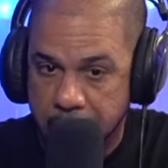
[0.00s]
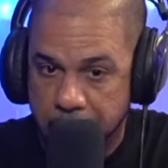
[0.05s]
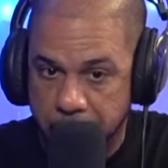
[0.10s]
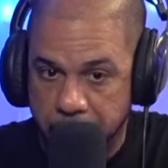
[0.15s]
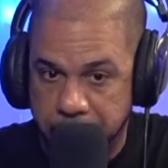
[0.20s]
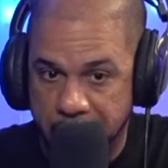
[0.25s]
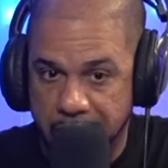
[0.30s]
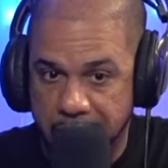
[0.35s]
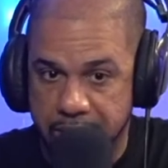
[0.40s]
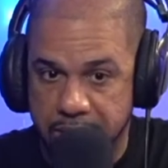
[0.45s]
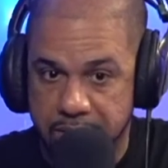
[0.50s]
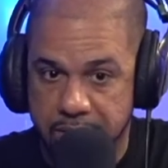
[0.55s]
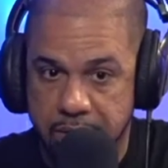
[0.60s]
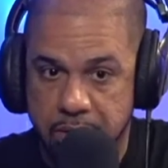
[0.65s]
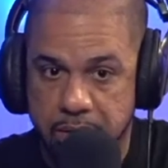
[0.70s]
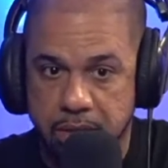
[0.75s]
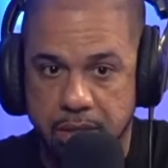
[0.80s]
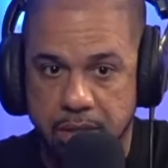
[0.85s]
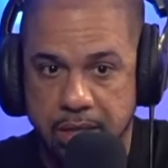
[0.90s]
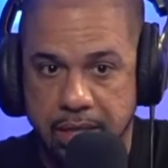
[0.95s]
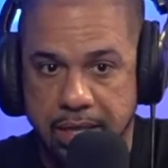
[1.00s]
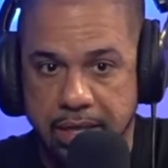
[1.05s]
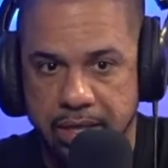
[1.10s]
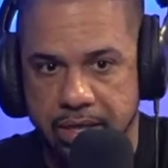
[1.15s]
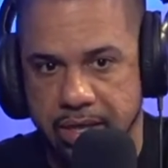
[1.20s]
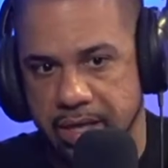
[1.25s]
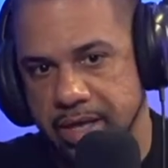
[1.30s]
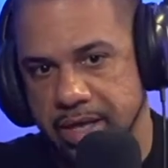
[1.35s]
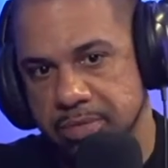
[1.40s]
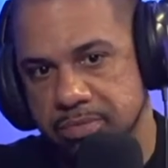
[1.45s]
But
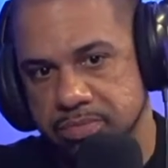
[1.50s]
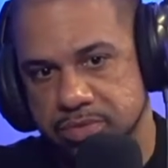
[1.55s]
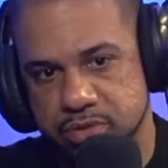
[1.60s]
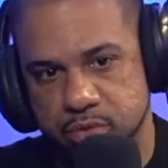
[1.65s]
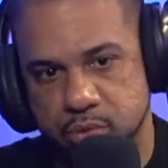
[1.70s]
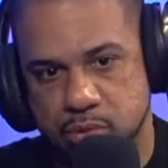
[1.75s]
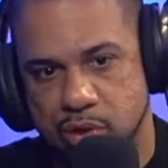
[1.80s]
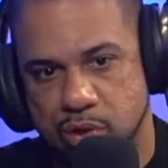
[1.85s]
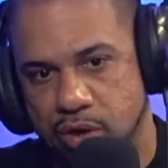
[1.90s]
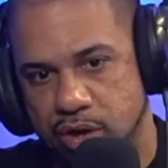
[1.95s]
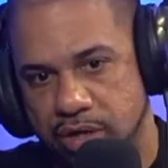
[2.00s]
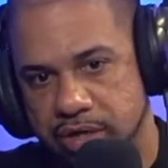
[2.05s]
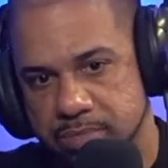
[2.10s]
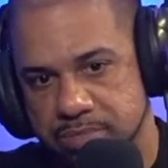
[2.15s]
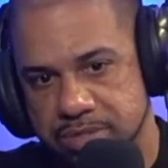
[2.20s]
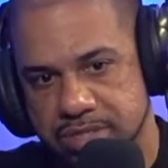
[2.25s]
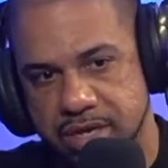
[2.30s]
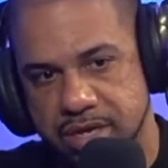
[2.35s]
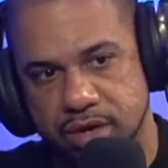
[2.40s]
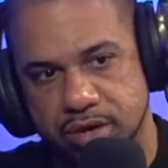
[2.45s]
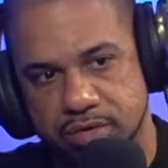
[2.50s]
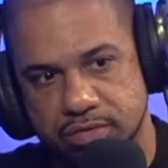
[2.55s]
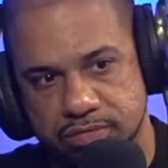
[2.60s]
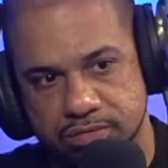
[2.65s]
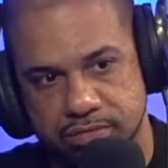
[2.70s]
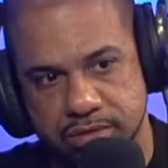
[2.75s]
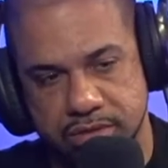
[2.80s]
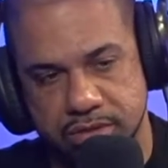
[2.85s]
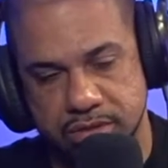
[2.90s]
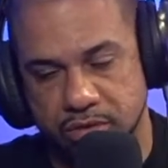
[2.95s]
him to call himself,
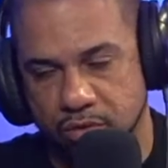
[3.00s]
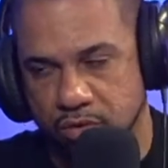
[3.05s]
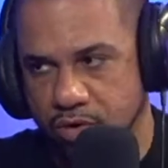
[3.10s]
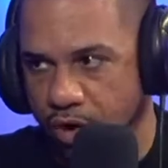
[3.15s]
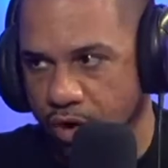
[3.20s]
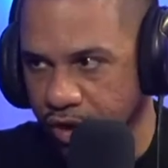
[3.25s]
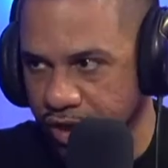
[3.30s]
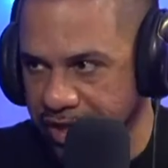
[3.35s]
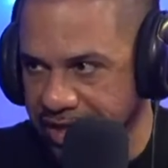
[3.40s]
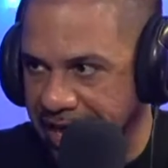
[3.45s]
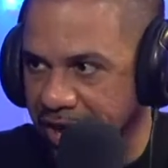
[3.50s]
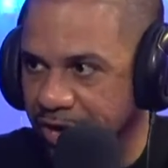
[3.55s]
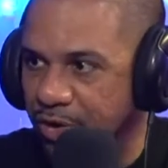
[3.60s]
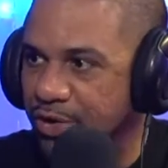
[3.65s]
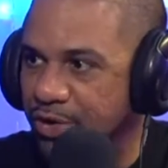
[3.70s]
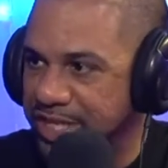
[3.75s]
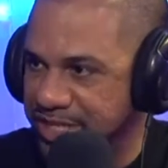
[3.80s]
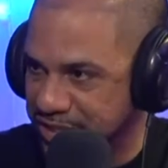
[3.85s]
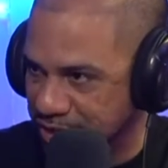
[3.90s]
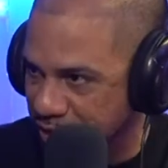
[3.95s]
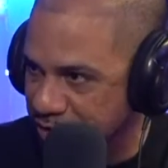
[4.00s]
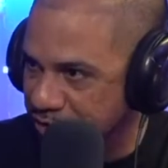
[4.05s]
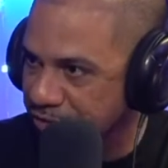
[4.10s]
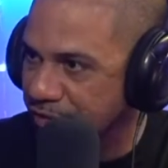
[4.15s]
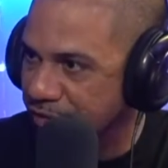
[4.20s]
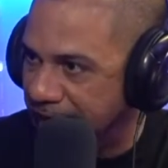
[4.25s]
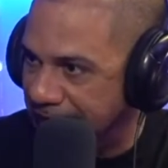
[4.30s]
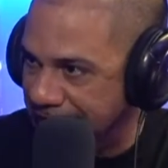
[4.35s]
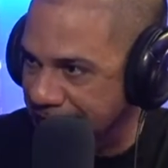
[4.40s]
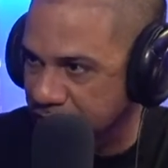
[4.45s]
you know, calling out all these other
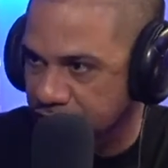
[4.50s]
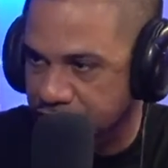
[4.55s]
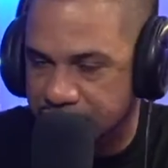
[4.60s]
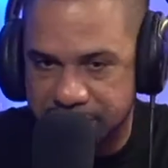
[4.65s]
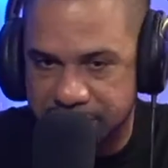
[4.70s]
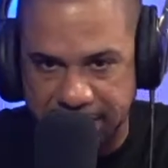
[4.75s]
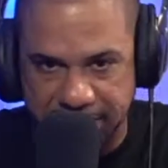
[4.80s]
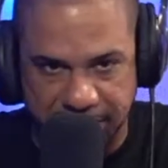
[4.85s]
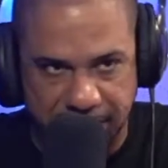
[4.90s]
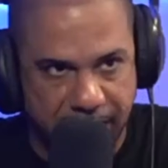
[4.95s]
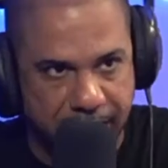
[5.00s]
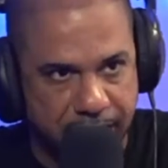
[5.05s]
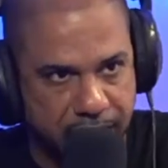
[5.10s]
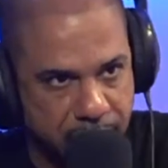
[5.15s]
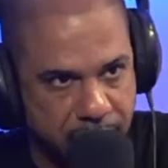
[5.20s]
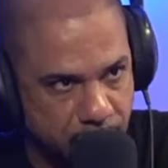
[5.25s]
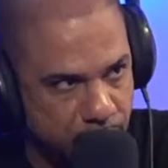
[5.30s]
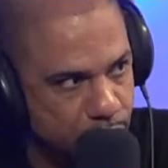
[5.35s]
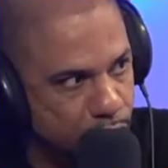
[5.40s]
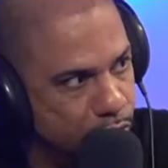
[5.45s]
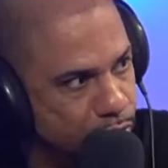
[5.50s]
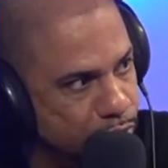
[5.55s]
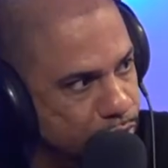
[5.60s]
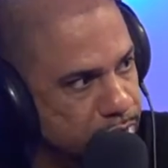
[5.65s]
yeah. fighters and like, yeah, yeah. you know,